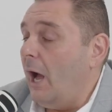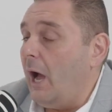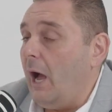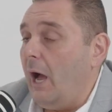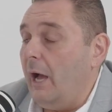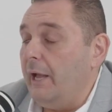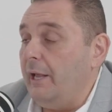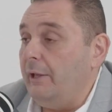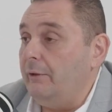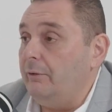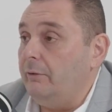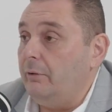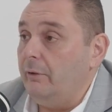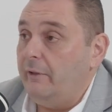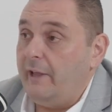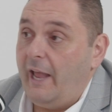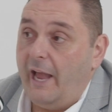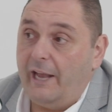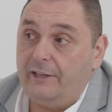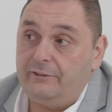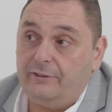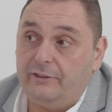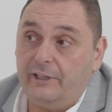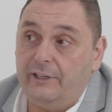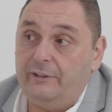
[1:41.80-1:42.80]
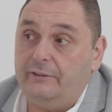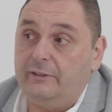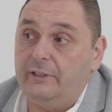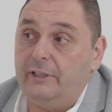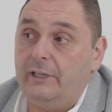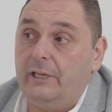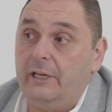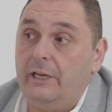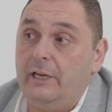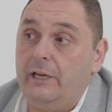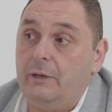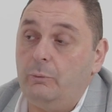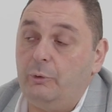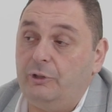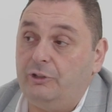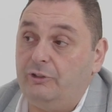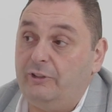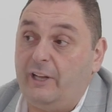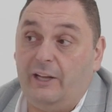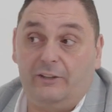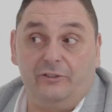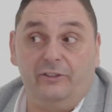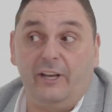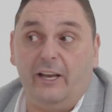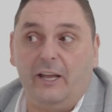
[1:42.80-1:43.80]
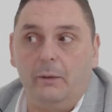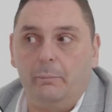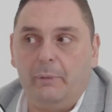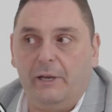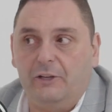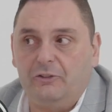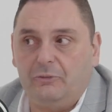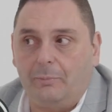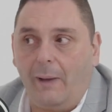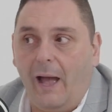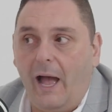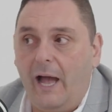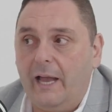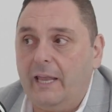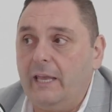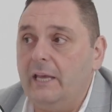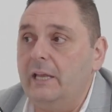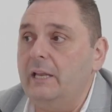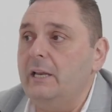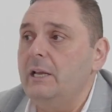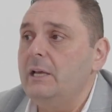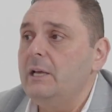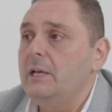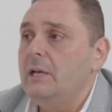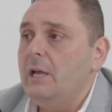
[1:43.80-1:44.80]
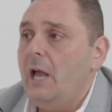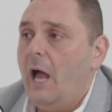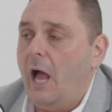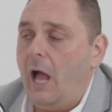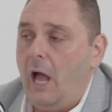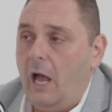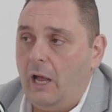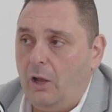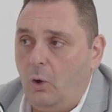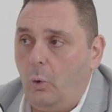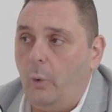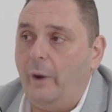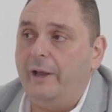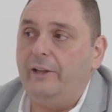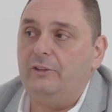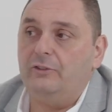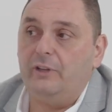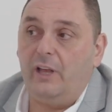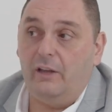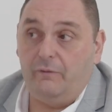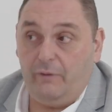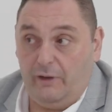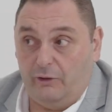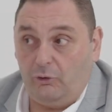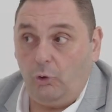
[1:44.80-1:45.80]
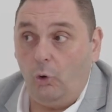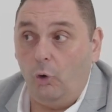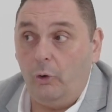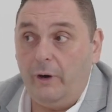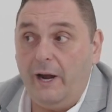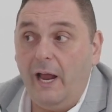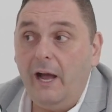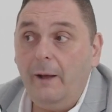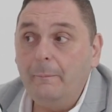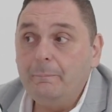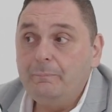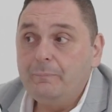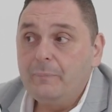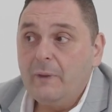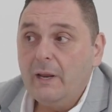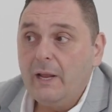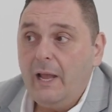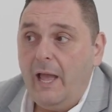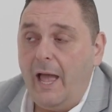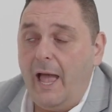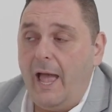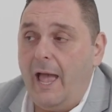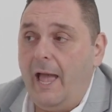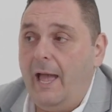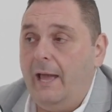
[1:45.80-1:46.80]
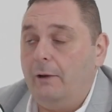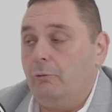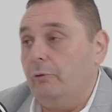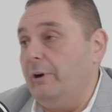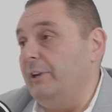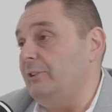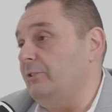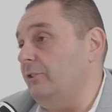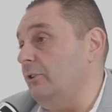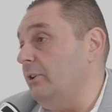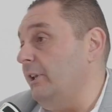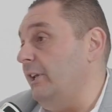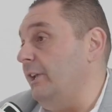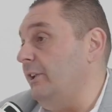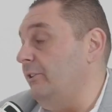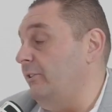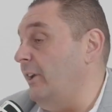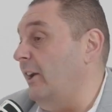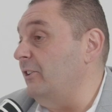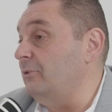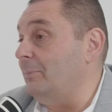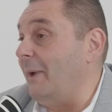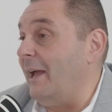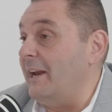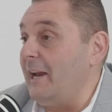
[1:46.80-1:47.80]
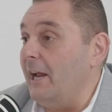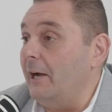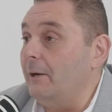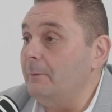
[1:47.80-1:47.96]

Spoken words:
into the ACT, which is our second biggest market, Queensland, Victoria, and recently Tasmania.